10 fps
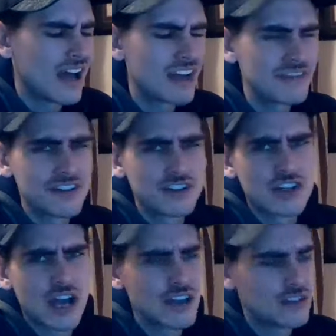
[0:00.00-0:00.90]
I'd rather
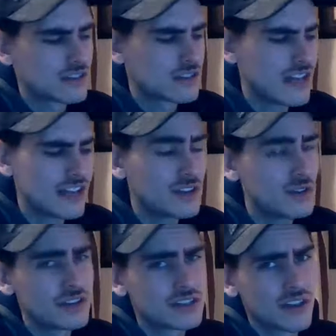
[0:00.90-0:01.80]
Giles. Zaggy
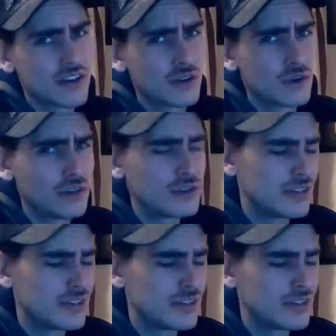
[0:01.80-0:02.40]
Doolin is a good goalie,